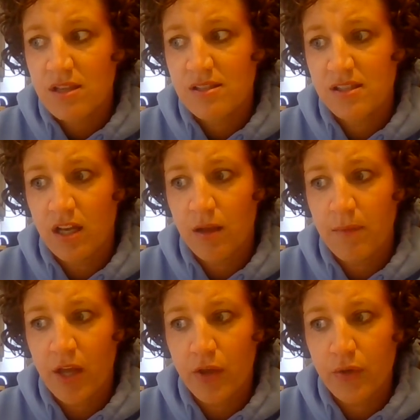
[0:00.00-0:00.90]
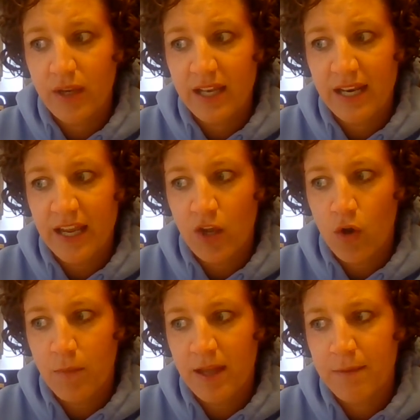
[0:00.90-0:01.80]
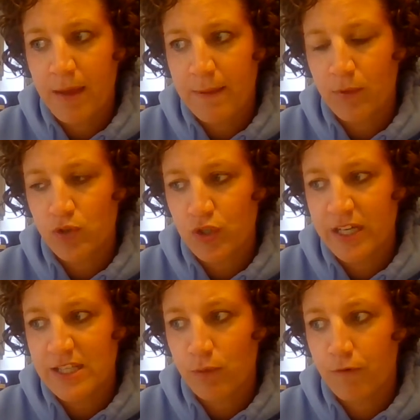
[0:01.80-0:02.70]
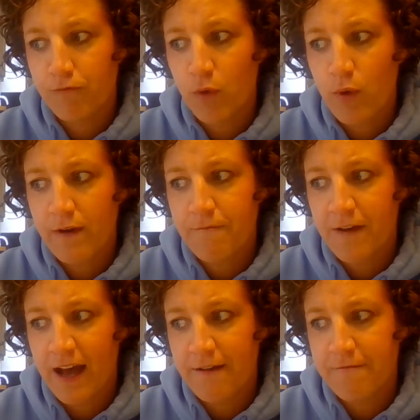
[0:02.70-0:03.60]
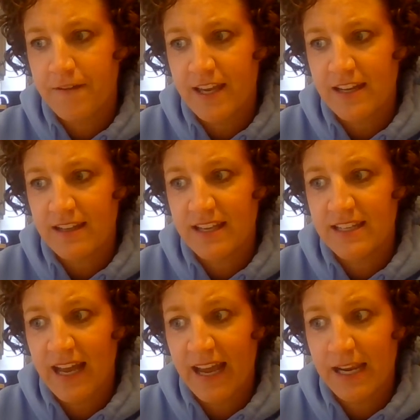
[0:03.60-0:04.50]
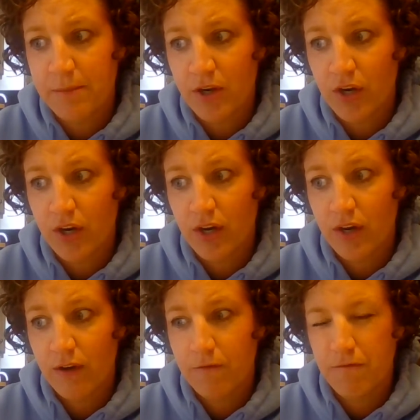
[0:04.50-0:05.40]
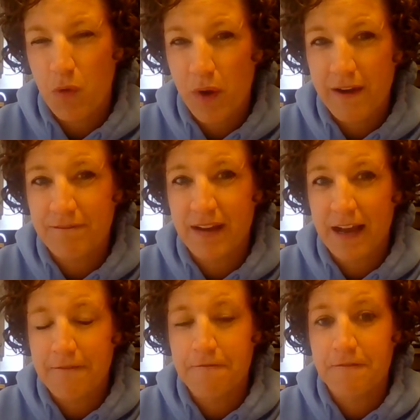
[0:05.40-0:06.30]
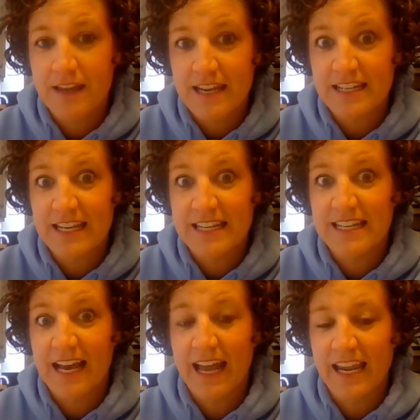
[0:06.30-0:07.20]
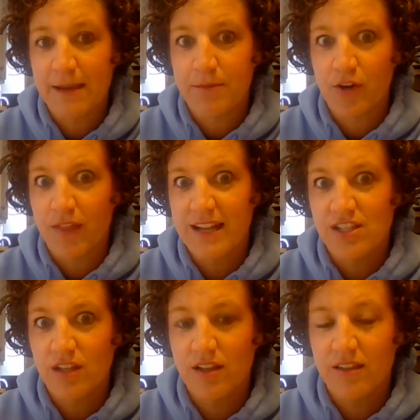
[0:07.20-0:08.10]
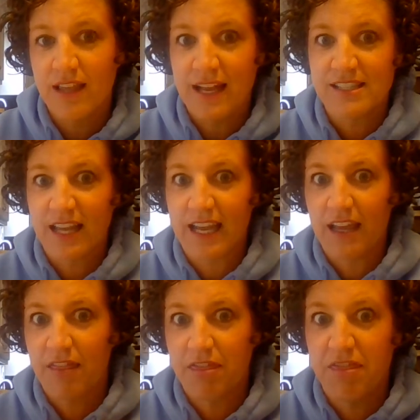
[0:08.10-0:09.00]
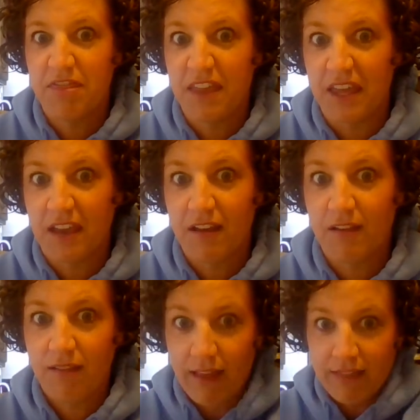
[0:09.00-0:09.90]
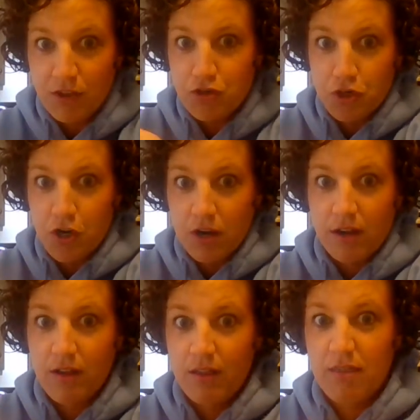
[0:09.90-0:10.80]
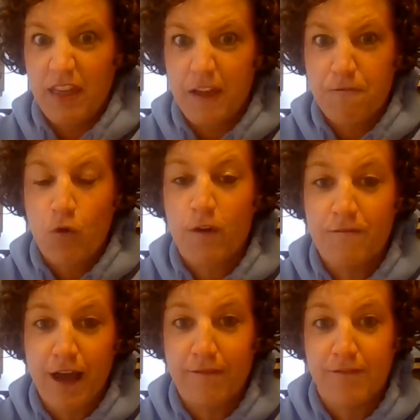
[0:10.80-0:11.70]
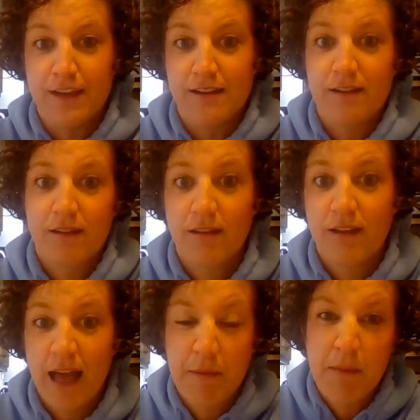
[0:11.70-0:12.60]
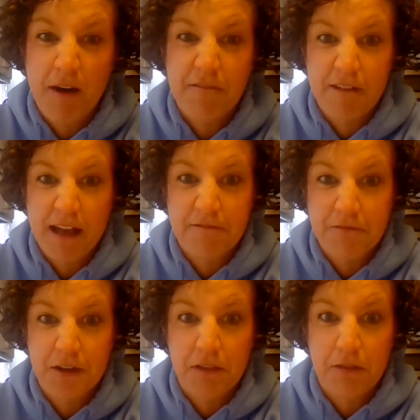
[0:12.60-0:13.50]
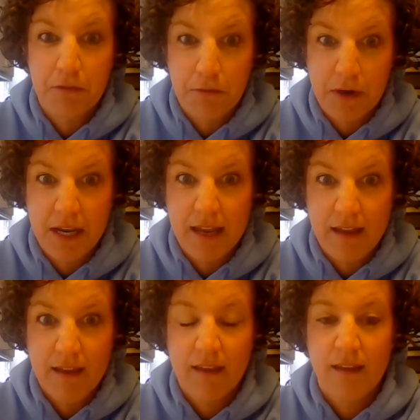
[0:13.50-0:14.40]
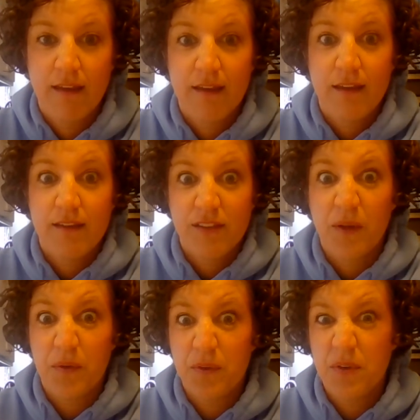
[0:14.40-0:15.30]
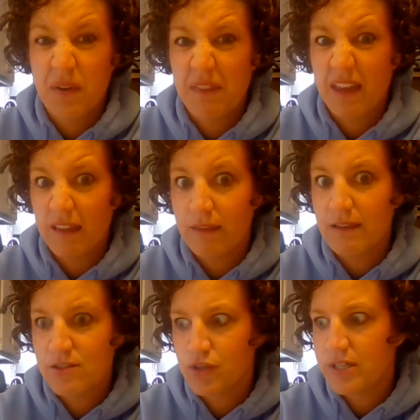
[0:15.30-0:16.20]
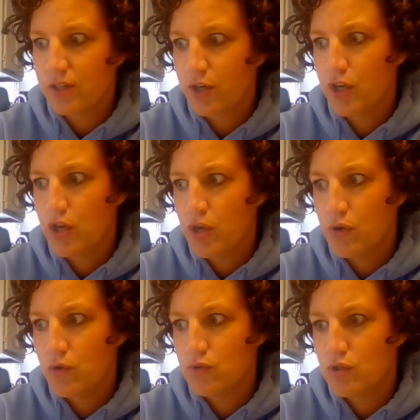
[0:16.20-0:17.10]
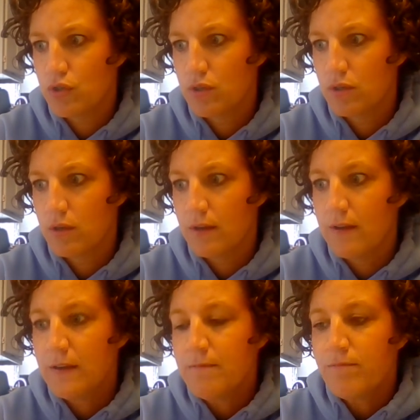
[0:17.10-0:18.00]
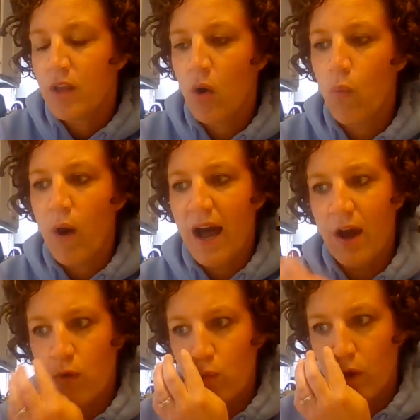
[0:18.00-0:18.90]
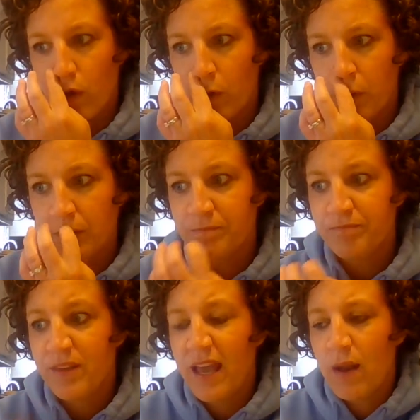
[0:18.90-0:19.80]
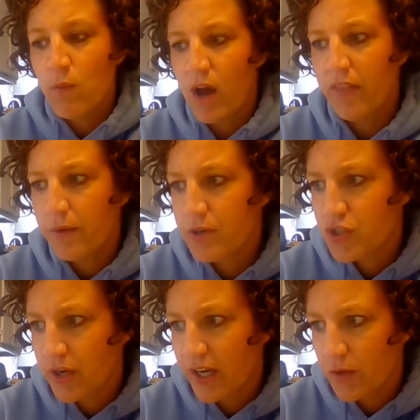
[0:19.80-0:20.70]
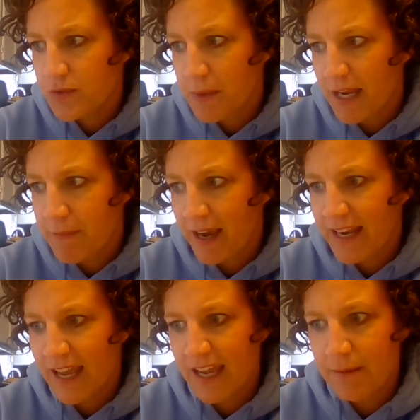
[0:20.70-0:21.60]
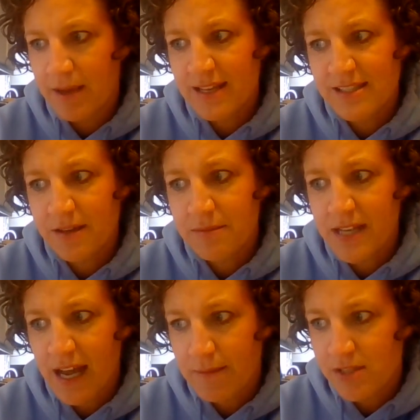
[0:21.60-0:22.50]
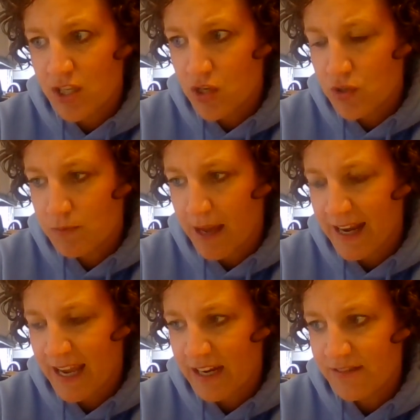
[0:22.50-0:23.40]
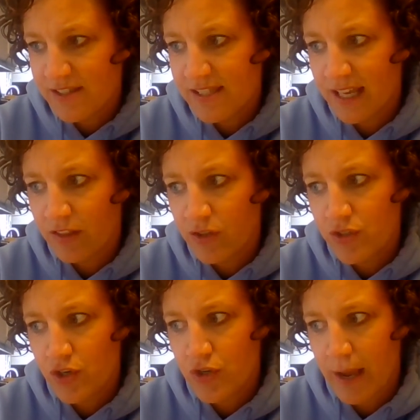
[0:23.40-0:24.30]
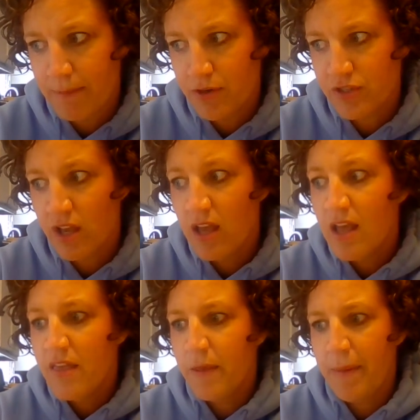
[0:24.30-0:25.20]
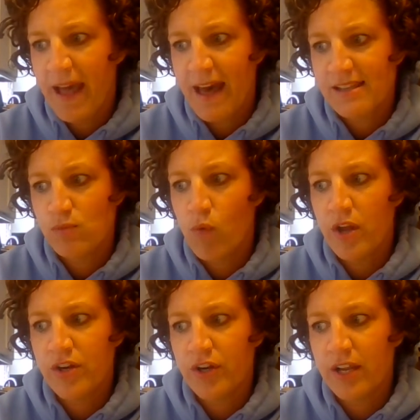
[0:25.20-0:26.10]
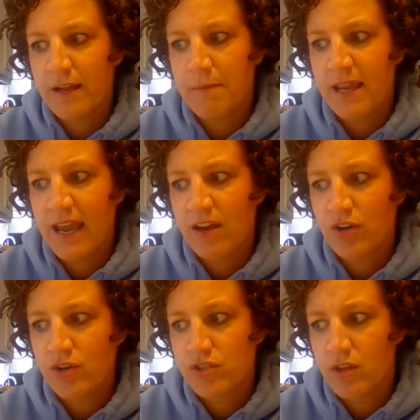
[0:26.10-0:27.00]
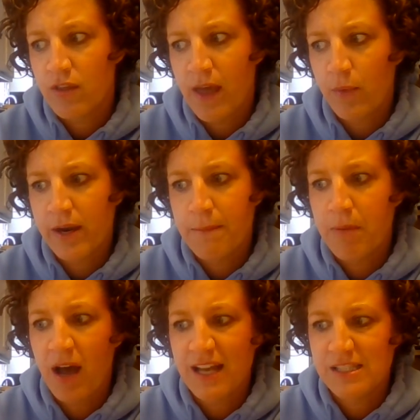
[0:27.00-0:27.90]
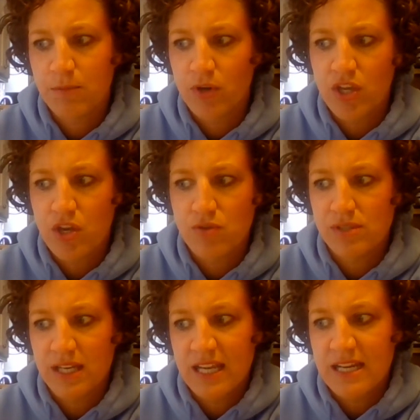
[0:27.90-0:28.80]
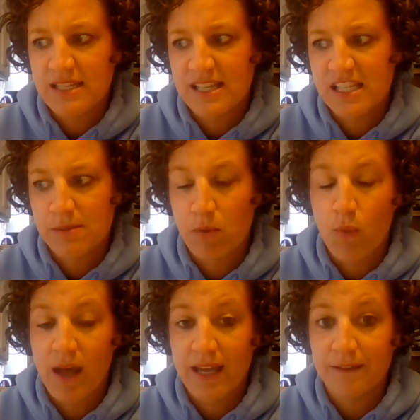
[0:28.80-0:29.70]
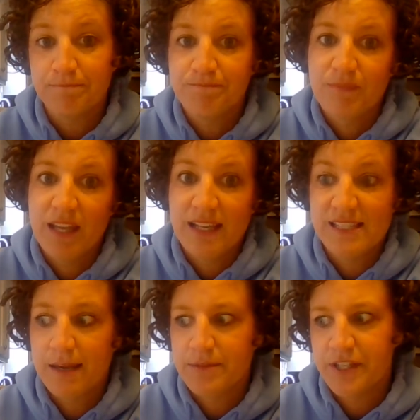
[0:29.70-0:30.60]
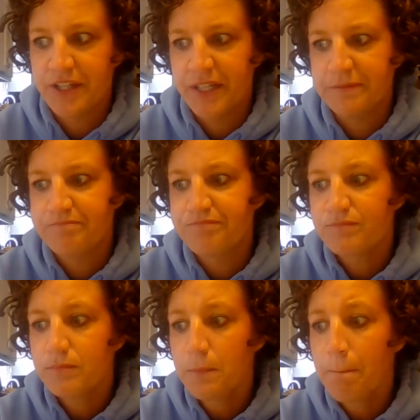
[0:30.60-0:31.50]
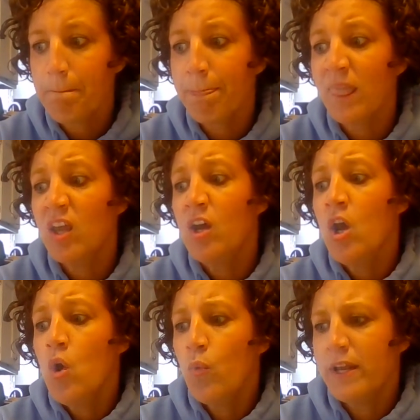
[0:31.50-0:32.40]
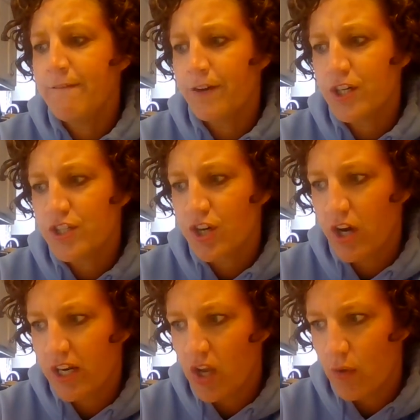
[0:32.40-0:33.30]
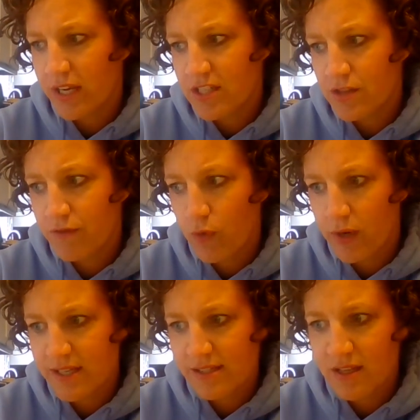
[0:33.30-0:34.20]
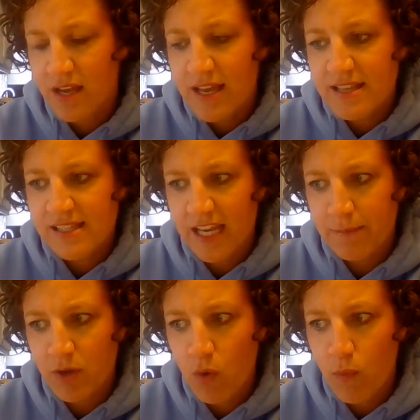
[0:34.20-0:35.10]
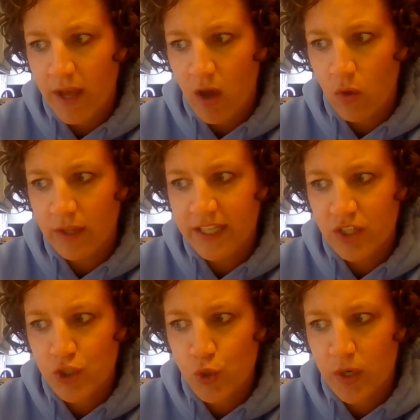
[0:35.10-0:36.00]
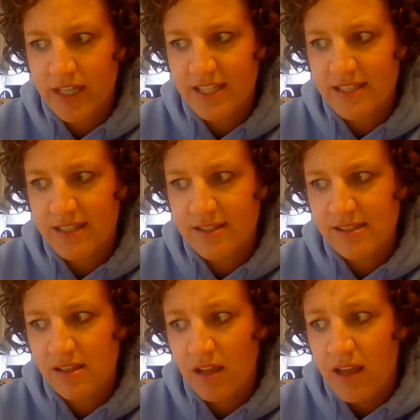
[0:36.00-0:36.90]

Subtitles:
Some oak and elm and maple trees were 4 and 5 feet in diameter. 4 and 5 feet in diameter. That's like thick, like the trunk thick. 4 and 5 feet. I'm about 5'3". So you can think these trees are huge. A wild world. And while there were trails made by game and sometimes used by natives, settlers, or trappers, the paths wandered and meandered so that they were impossible to use in any sensible way, except to hunt. When he first started going into the forest, Samuel went only a short distance.